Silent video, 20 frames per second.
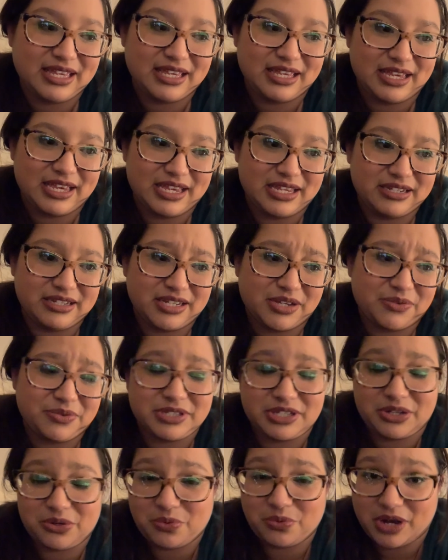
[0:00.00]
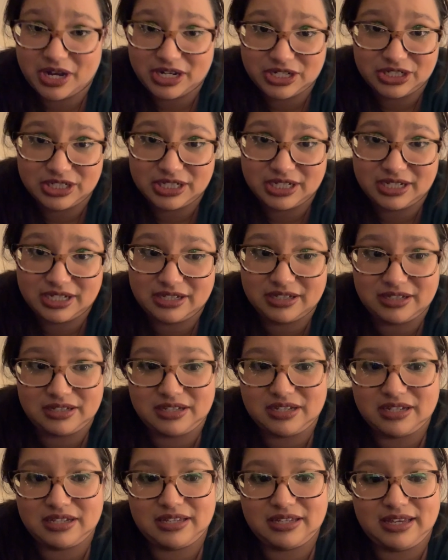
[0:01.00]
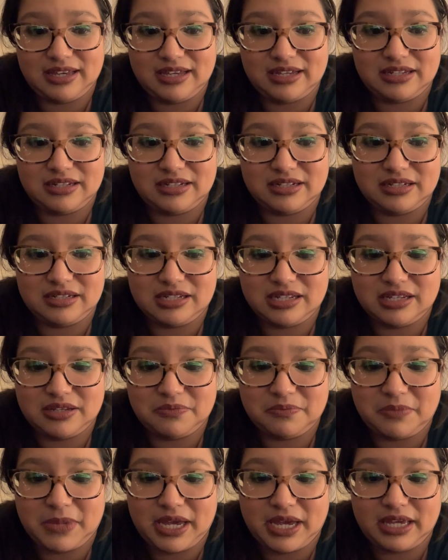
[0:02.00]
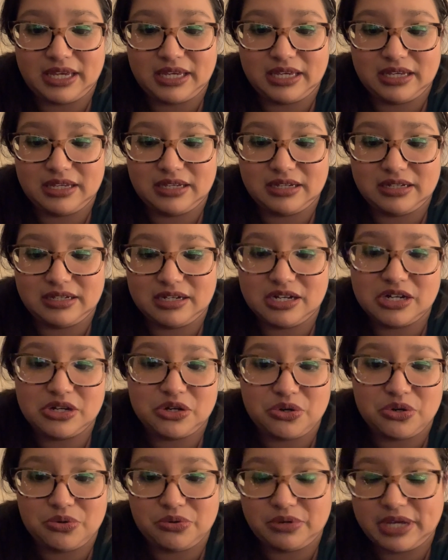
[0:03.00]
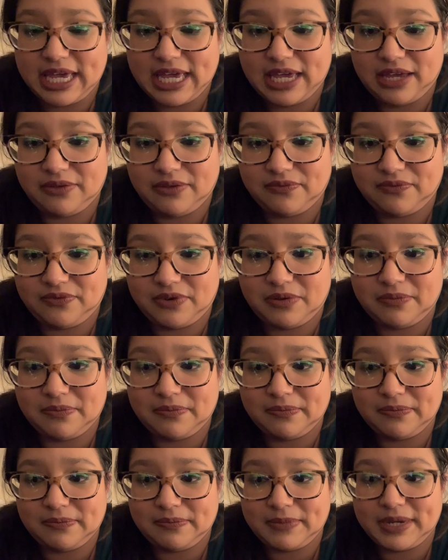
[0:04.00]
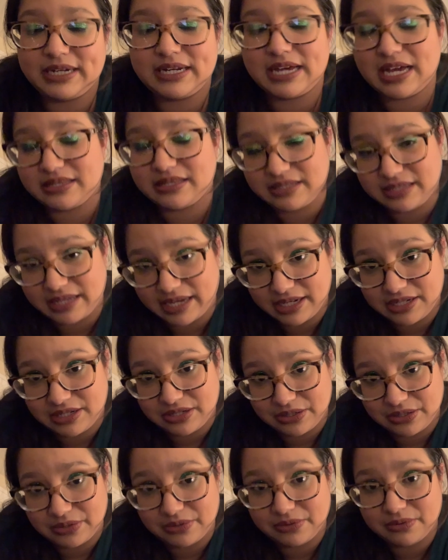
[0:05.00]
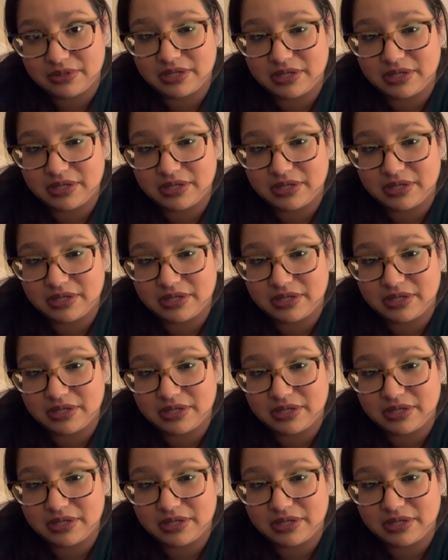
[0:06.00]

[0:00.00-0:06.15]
And I was there washing, and my uncle came from my dad's side too.